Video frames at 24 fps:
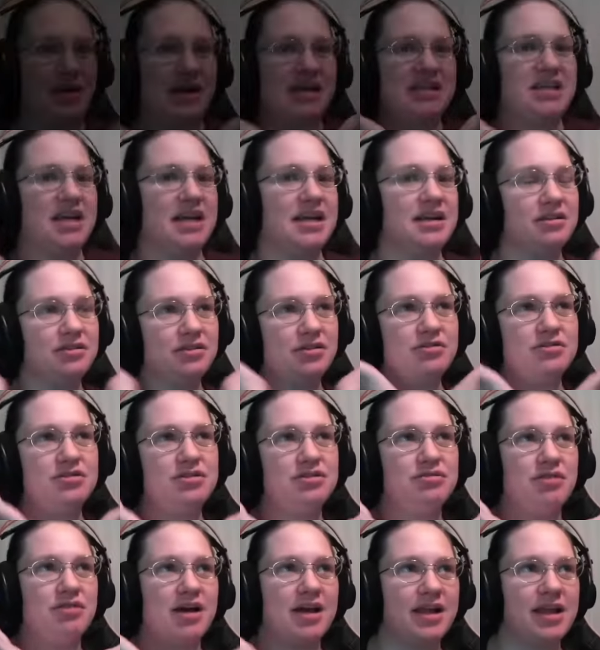my channel knows
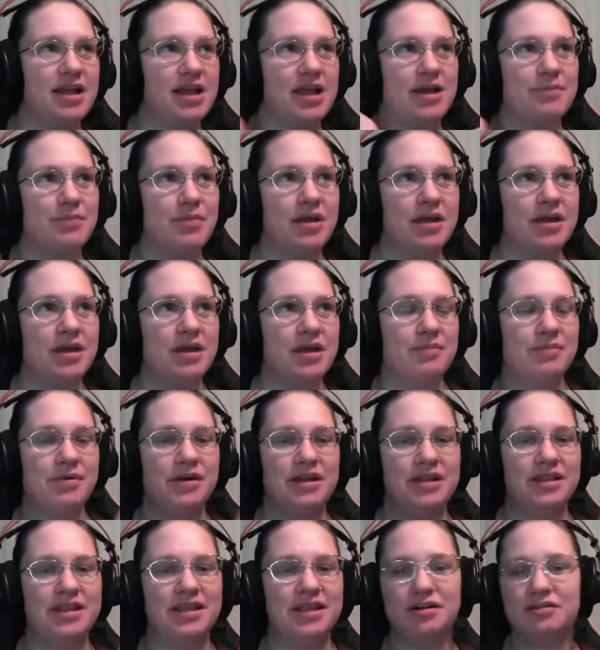who I am,
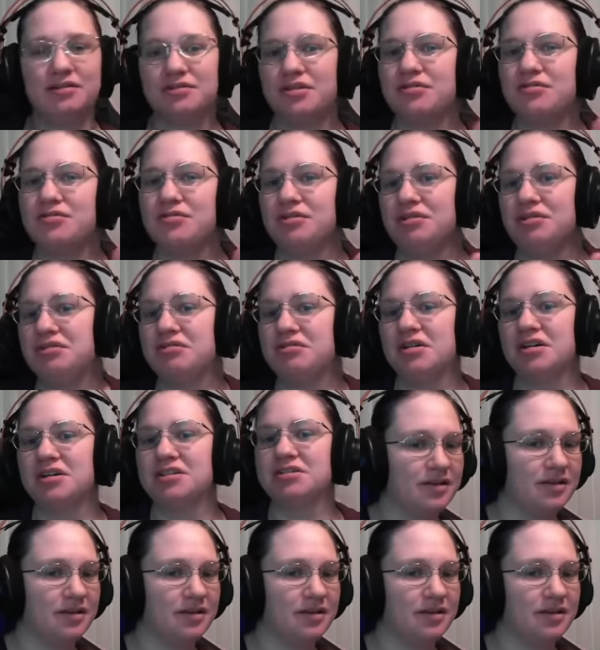but they don't know who you are.